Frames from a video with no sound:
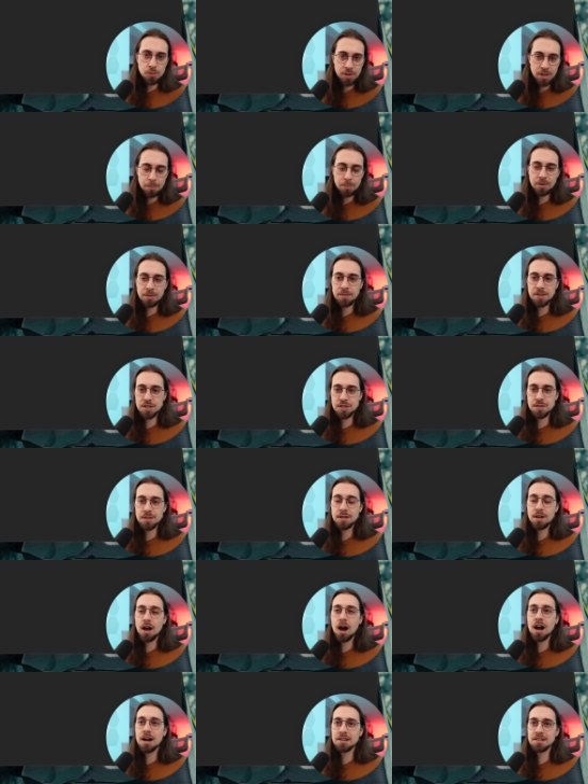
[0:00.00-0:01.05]
with the previous
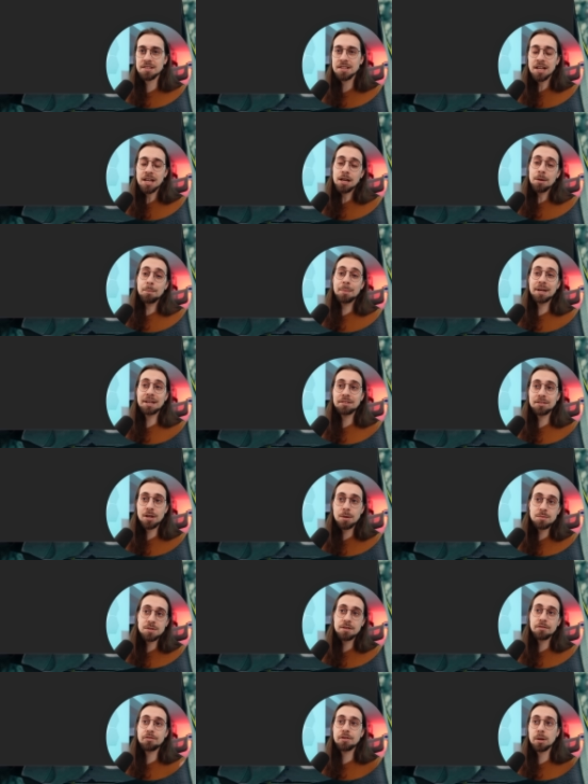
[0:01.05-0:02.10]
cards, but in
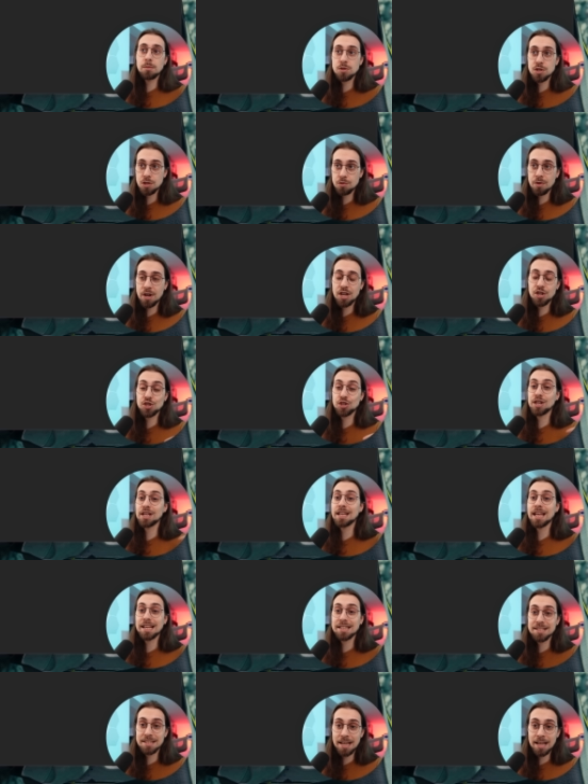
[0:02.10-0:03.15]
terms of frame generation and
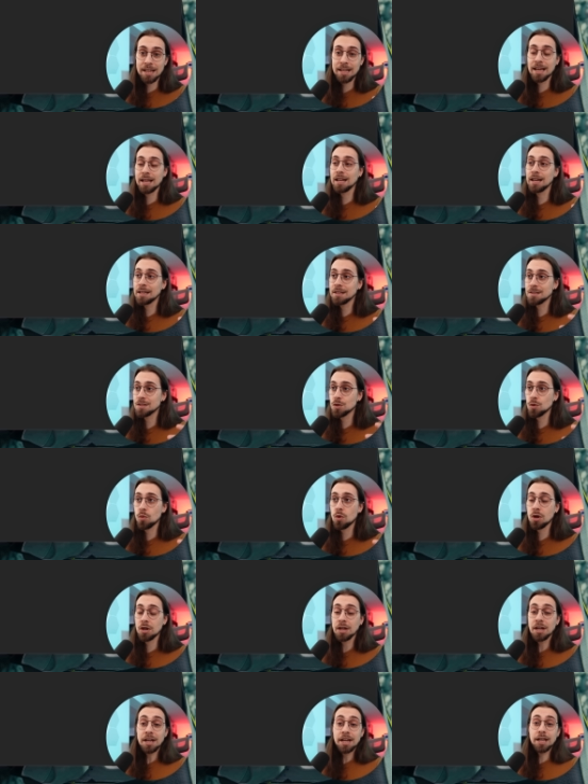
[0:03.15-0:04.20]
XeLL and so
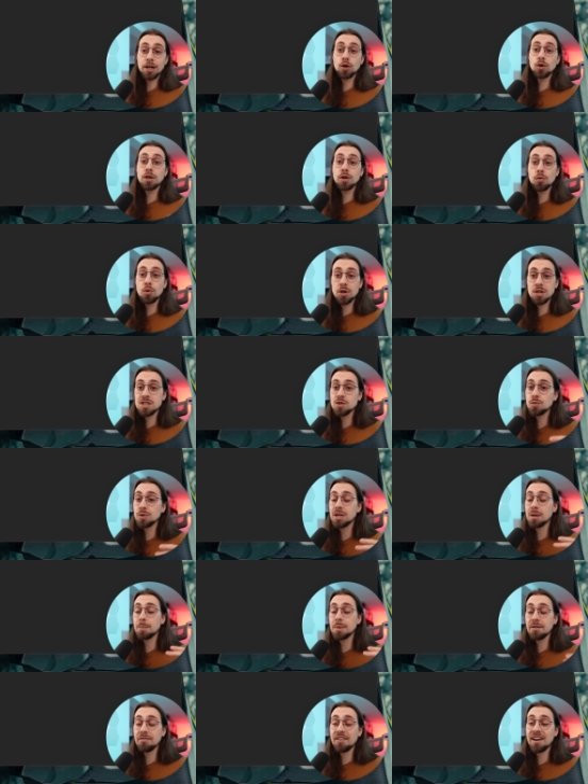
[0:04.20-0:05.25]
on, it only works with the
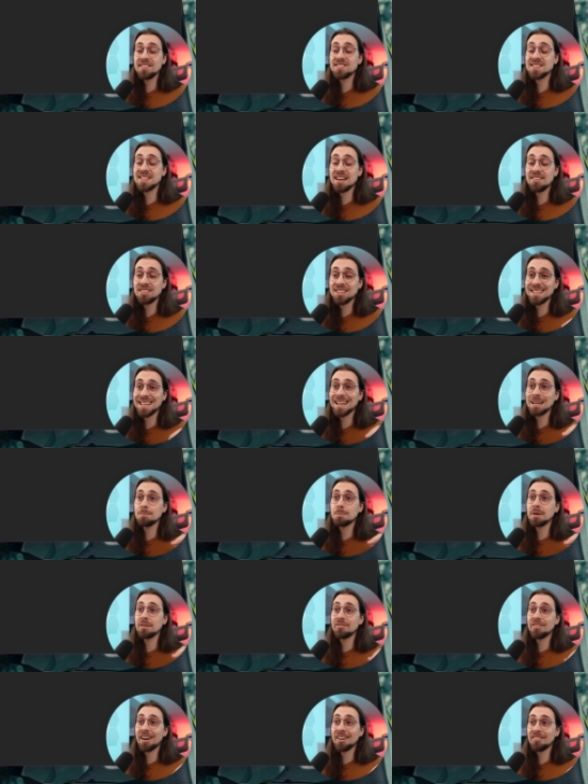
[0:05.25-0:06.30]
B570 and
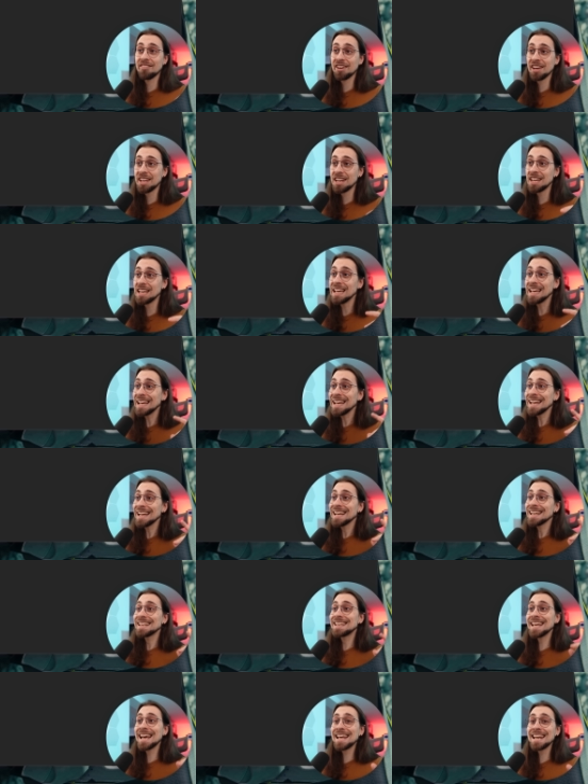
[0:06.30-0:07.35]
B580.
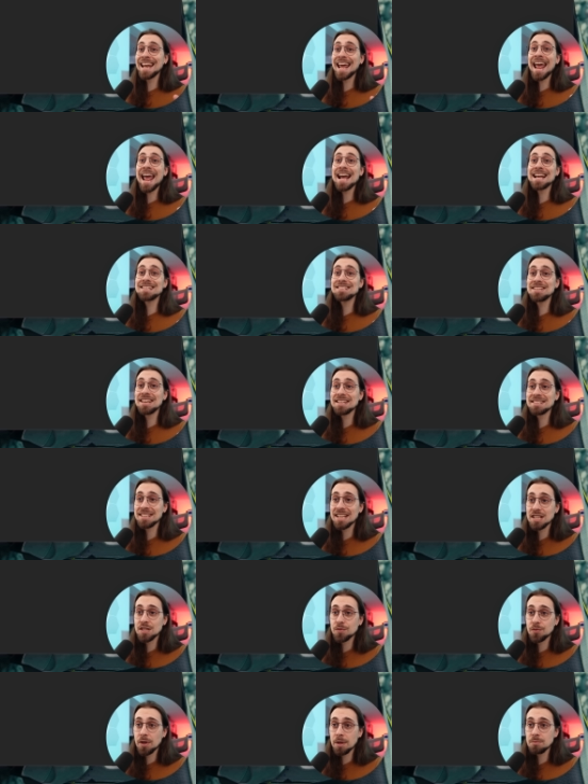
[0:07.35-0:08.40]
Then
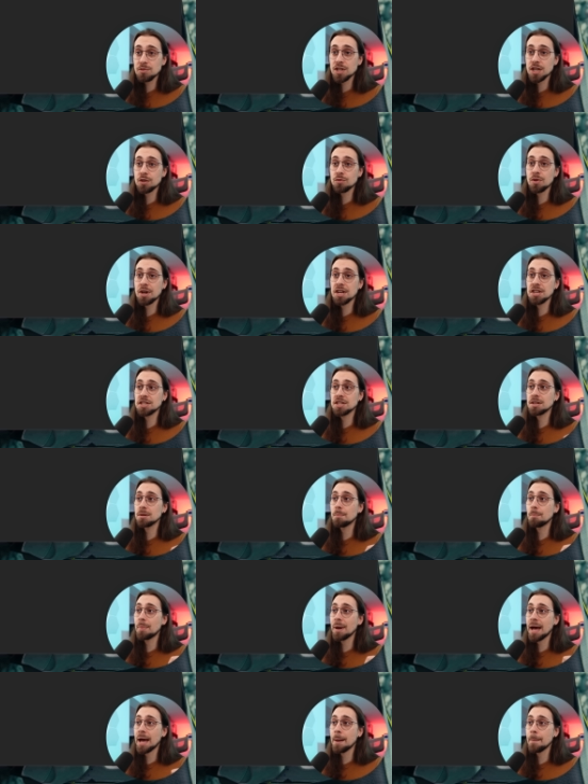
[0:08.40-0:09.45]
XeSS frame generation,
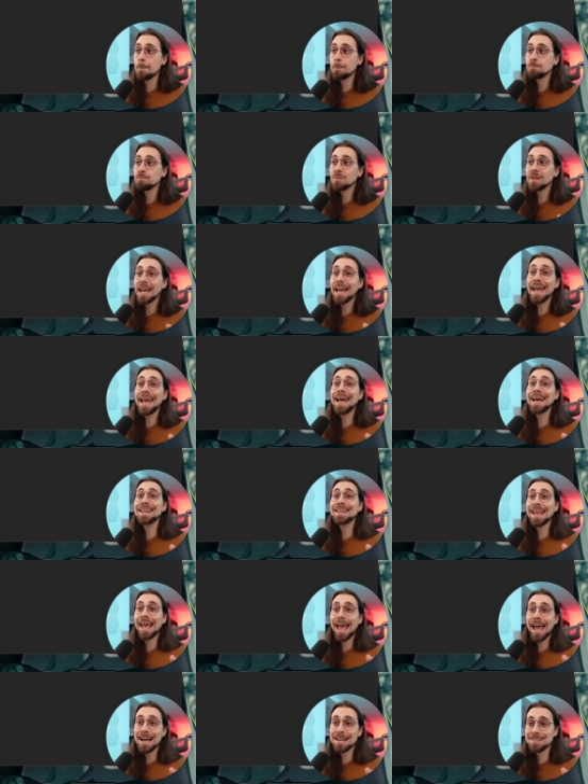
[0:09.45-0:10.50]
bam,
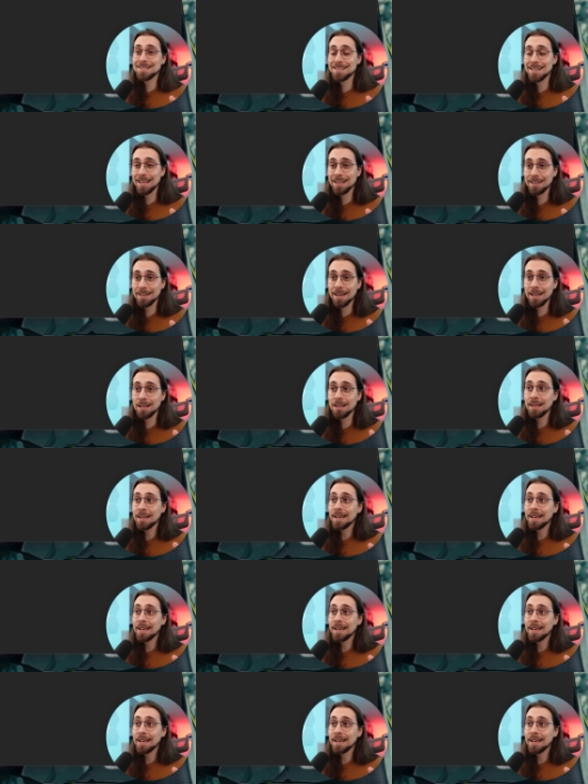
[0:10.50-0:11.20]
and XeLL,